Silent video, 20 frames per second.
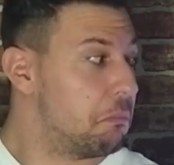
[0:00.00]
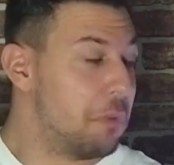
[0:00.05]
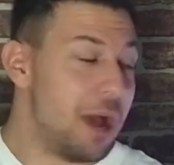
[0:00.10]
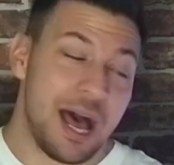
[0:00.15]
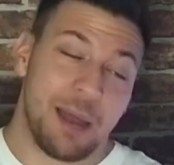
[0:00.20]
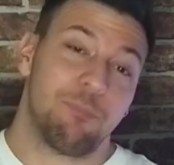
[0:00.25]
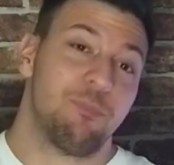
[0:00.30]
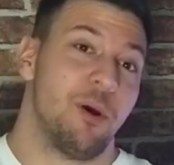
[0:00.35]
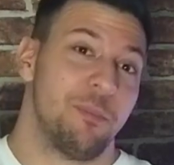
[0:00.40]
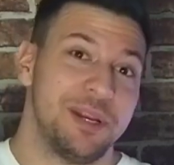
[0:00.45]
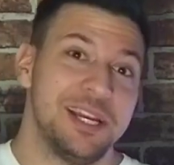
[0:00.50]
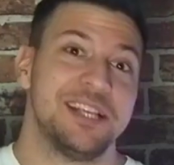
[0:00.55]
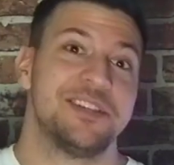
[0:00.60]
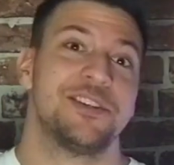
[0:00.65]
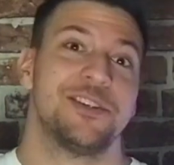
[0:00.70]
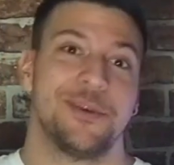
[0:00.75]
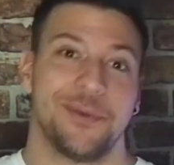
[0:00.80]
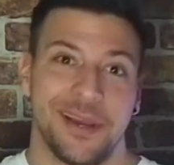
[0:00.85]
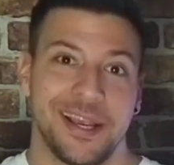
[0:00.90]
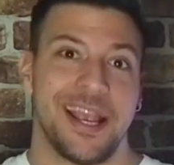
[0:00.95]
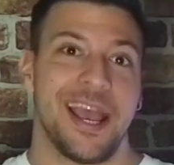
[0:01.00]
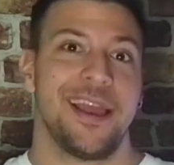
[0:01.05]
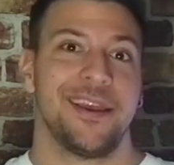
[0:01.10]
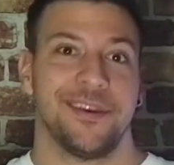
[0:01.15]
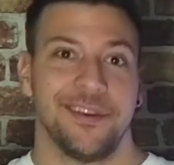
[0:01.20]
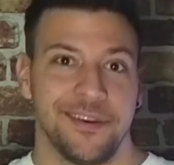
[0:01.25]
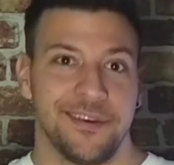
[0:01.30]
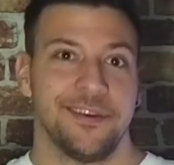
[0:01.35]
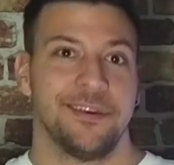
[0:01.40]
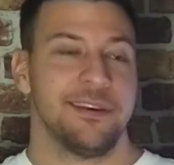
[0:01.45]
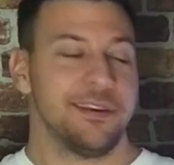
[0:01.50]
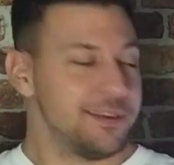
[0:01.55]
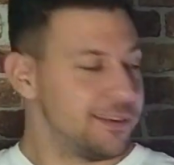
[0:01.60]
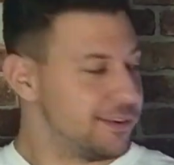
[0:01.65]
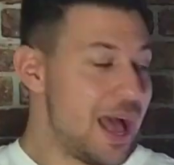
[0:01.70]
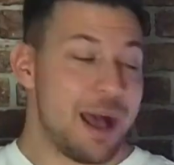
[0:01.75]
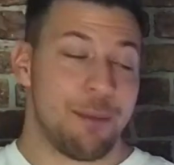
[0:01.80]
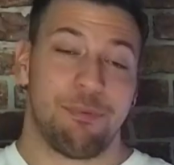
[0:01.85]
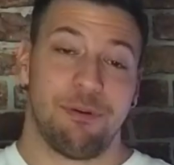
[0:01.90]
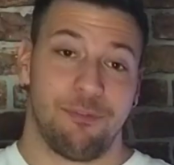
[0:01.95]
I'd probably listen to it again.
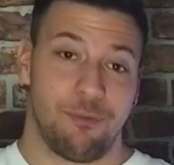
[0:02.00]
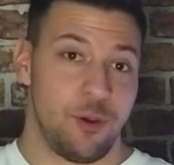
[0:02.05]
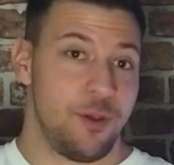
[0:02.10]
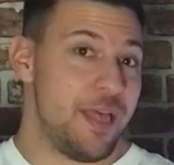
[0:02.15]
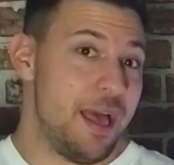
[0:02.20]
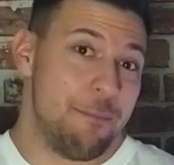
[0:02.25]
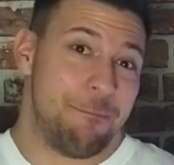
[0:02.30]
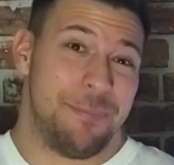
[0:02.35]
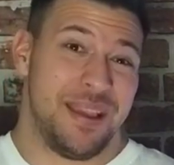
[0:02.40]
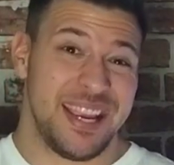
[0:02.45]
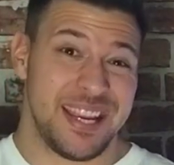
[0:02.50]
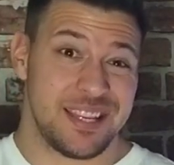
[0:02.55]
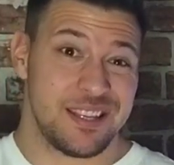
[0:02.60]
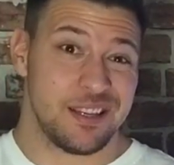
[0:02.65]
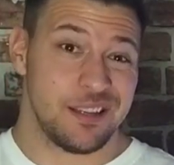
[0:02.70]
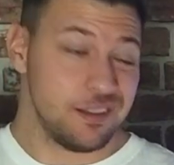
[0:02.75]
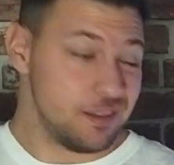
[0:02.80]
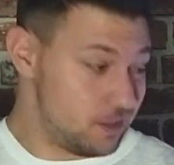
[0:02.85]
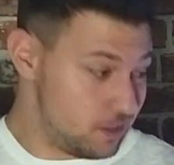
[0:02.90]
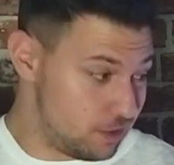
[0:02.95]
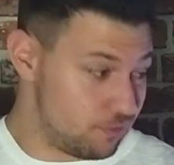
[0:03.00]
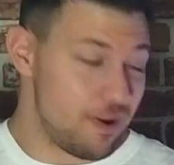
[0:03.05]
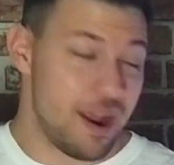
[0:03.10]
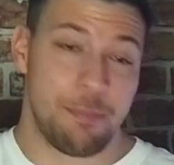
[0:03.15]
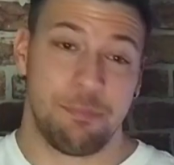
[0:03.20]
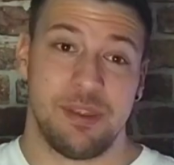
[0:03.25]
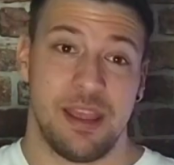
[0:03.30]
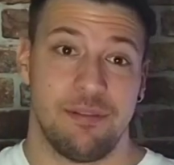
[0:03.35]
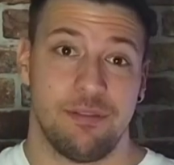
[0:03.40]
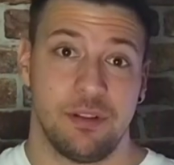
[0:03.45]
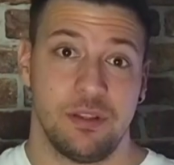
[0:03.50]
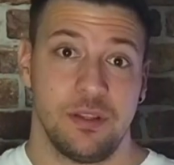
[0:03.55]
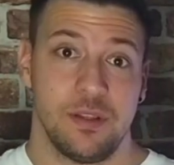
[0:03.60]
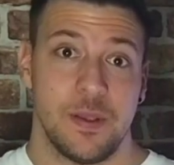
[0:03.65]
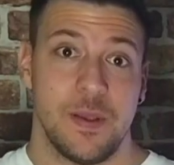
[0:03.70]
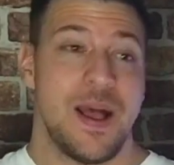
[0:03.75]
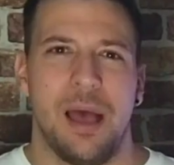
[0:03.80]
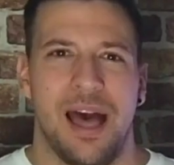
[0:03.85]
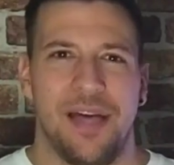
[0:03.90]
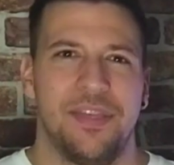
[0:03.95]
I prefer that beat to Rap Devil.
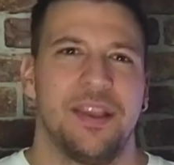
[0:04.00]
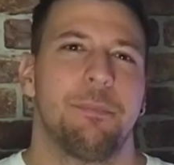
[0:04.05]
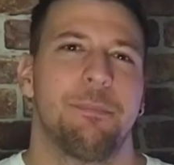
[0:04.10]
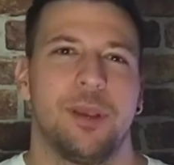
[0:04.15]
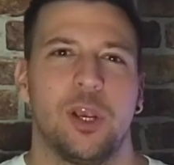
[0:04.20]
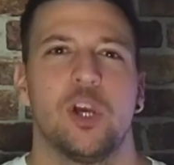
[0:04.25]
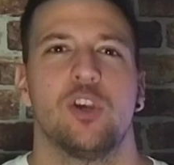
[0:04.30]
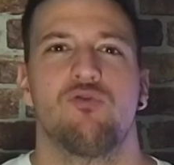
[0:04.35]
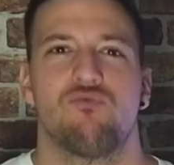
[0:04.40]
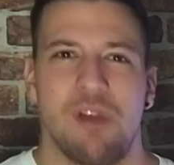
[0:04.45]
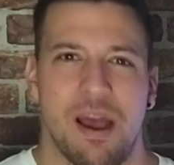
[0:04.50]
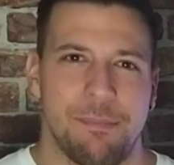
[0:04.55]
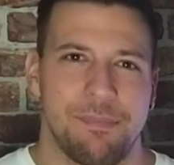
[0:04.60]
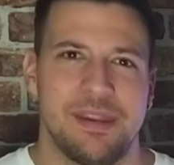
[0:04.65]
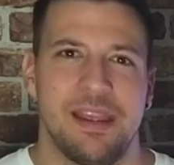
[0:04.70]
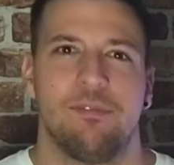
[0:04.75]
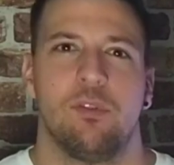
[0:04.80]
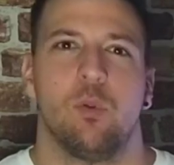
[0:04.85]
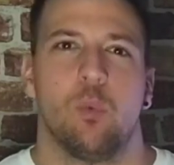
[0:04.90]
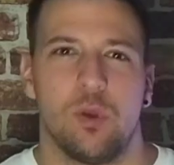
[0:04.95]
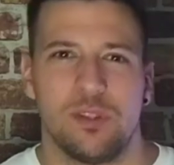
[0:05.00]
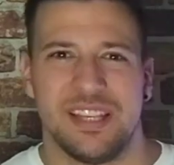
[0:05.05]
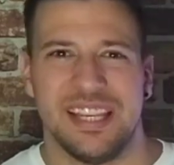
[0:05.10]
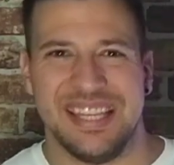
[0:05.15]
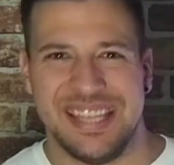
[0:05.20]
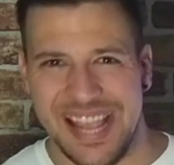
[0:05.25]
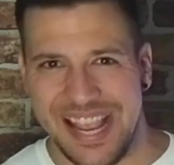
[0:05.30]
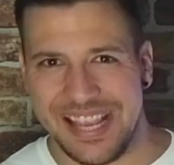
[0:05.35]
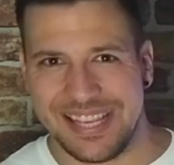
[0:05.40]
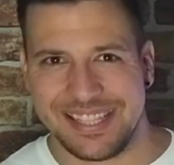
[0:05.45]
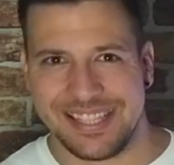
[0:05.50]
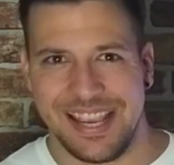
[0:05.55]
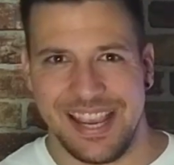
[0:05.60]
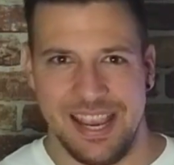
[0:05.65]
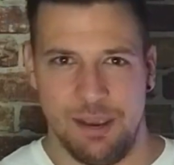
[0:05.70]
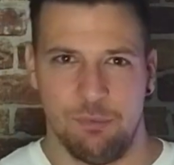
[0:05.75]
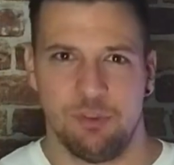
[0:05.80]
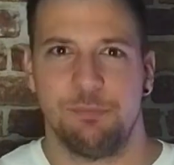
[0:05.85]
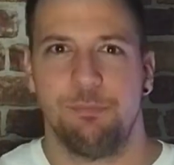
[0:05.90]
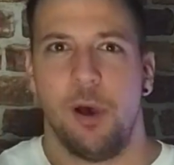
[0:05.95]
I think because Rap Devil was a diss,
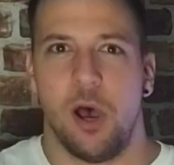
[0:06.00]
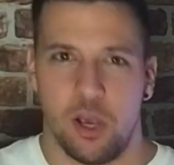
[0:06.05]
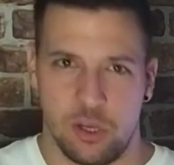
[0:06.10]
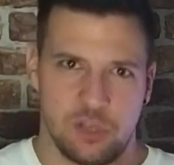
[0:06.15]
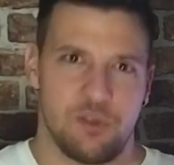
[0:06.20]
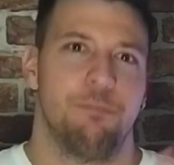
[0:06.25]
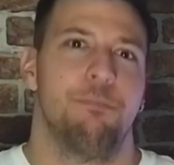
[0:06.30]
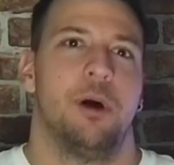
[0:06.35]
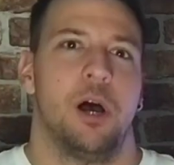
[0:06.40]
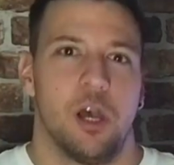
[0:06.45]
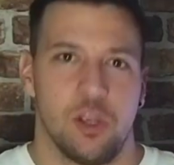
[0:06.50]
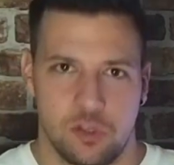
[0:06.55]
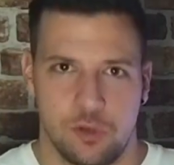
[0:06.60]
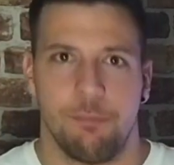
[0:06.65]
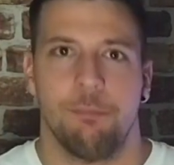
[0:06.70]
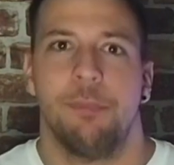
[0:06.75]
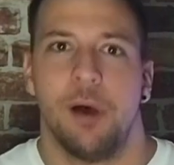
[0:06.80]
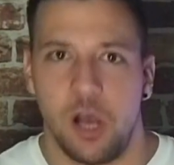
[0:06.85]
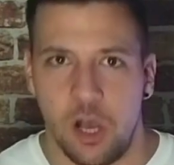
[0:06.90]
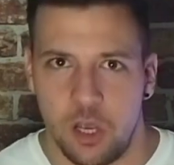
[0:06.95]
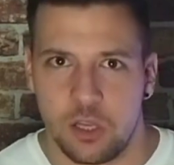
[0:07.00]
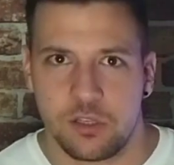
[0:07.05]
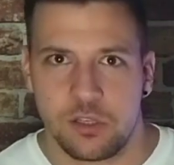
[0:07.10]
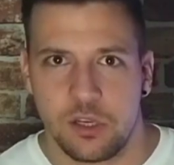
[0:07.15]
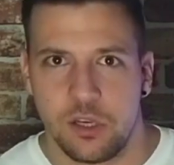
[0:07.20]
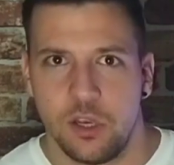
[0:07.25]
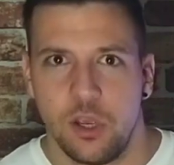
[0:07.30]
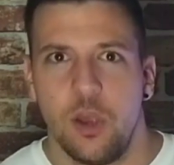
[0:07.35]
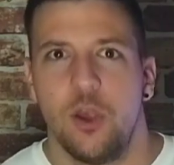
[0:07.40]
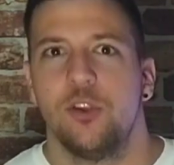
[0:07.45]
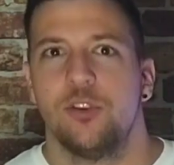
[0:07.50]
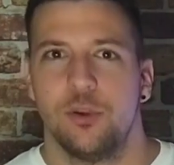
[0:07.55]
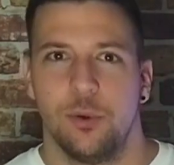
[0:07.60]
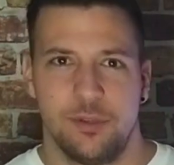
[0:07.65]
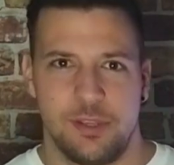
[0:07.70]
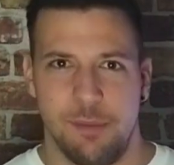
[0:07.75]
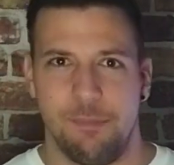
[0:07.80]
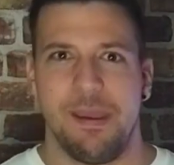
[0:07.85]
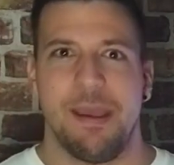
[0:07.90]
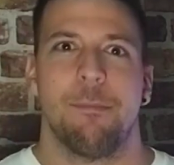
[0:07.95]
it was bars on bars on bars, so
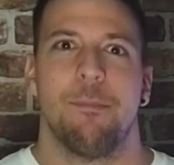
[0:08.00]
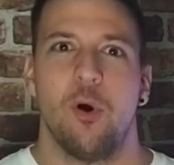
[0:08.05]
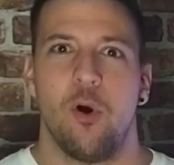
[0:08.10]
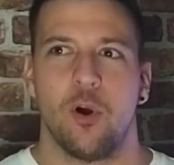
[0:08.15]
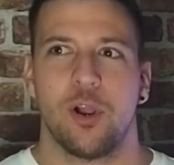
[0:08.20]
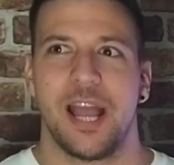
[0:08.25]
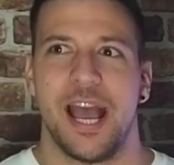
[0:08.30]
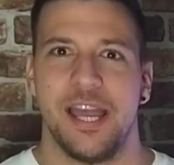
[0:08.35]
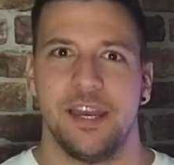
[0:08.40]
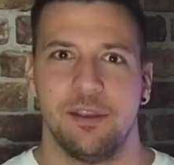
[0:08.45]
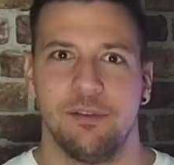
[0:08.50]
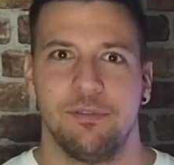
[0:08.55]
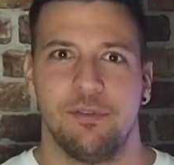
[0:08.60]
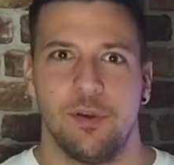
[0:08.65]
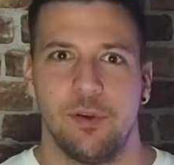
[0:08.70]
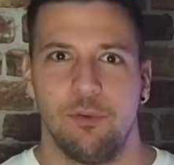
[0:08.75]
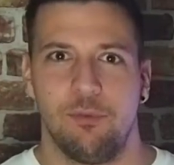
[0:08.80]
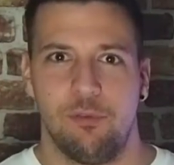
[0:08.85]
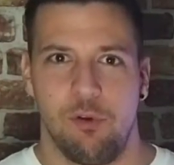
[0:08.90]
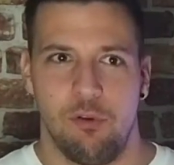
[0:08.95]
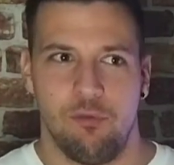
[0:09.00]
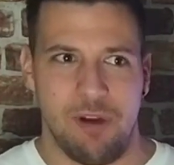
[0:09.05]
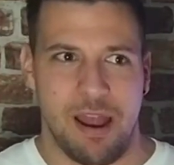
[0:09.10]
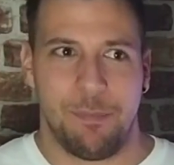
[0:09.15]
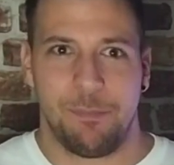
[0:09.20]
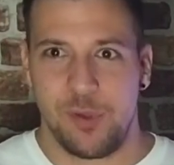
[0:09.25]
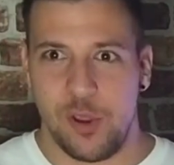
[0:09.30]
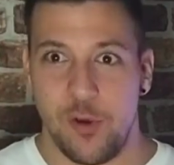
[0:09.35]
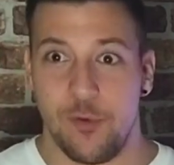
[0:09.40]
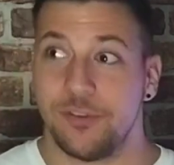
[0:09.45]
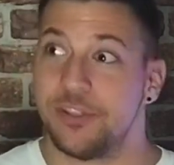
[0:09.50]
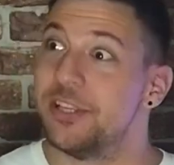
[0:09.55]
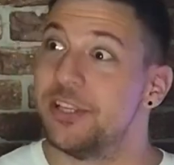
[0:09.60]
it's a bit more kind of, for a rap purist,